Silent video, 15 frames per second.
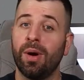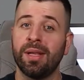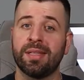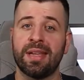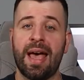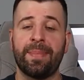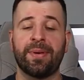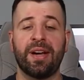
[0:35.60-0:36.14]
What's
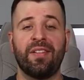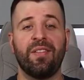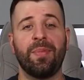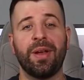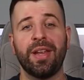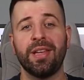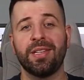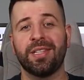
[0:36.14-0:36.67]
happening
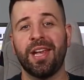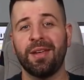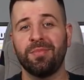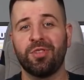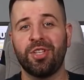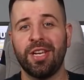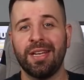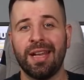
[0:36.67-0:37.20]
everybody?
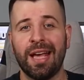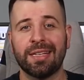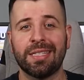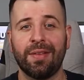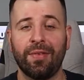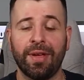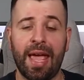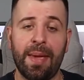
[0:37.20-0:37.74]
James G, Next
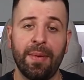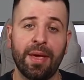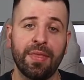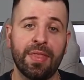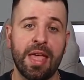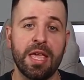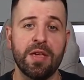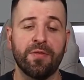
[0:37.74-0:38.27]
Level Gaming,
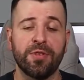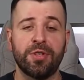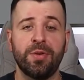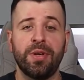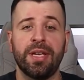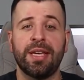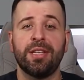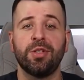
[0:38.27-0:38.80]
and thank you for
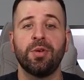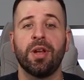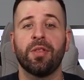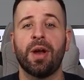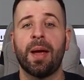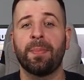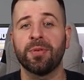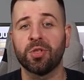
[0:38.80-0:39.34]
tuning in to
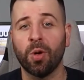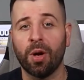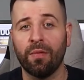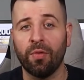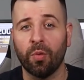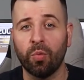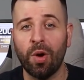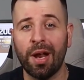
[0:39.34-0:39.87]
another episode
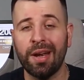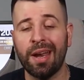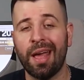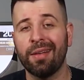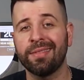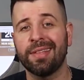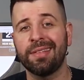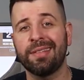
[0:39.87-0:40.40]
of The
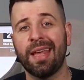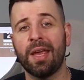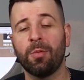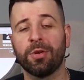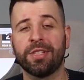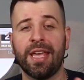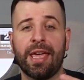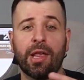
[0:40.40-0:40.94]
Rundown. Today
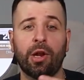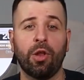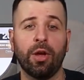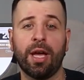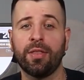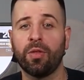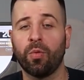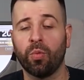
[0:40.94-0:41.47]
we're taking a
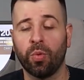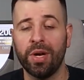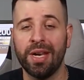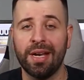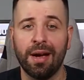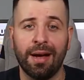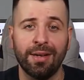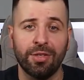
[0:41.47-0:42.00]
look at the
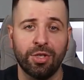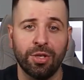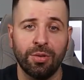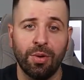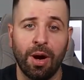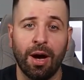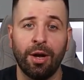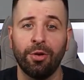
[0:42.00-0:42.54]
Recon
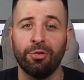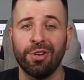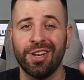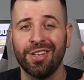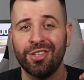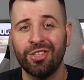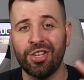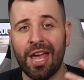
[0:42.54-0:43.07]

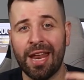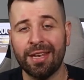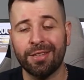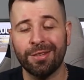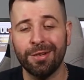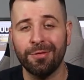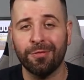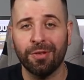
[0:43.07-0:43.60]
200 Gen
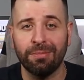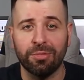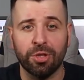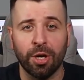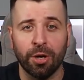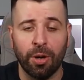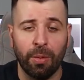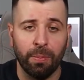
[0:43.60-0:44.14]
2 from
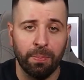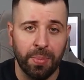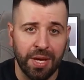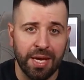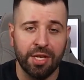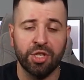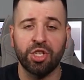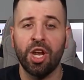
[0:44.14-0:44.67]
Turtle
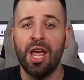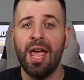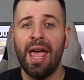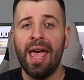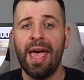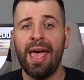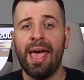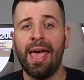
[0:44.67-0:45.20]
Beach,
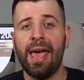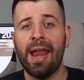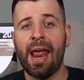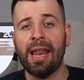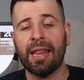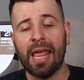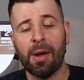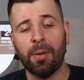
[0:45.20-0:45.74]
and
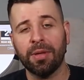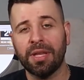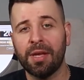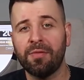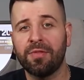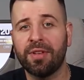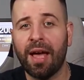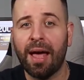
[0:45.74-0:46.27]
I like what
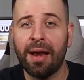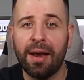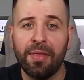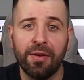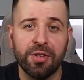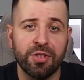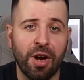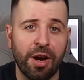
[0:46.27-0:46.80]
they've done, and
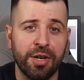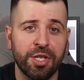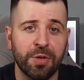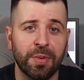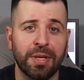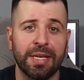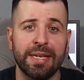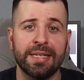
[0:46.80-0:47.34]
they're starting to
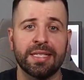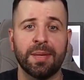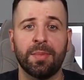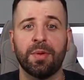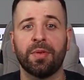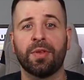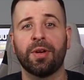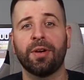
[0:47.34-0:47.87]
release some
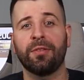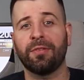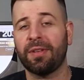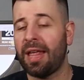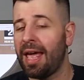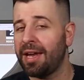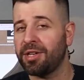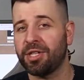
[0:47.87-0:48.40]
of their
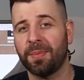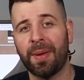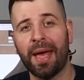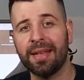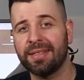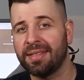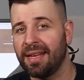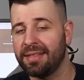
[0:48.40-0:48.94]
flagship
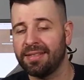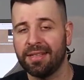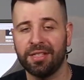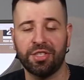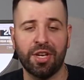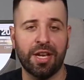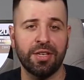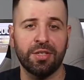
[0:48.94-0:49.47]
headsets in
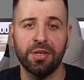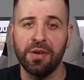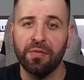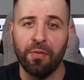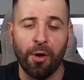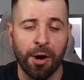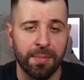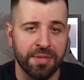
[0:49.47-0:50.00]
Gen 2
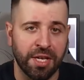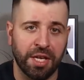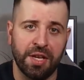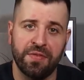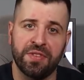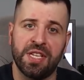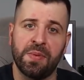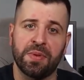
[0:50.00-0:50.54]
forms, like
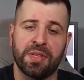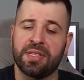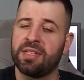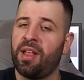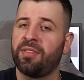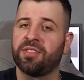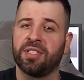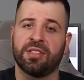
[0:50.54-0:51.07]
you've seen with the
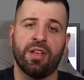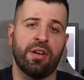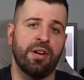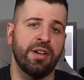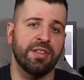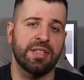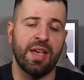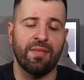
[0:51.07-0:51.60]
Stealth
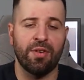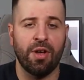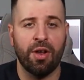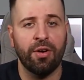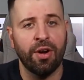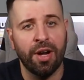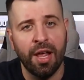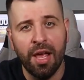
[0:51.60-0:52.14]
600 and
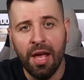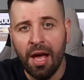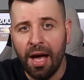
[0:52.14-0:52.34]
700.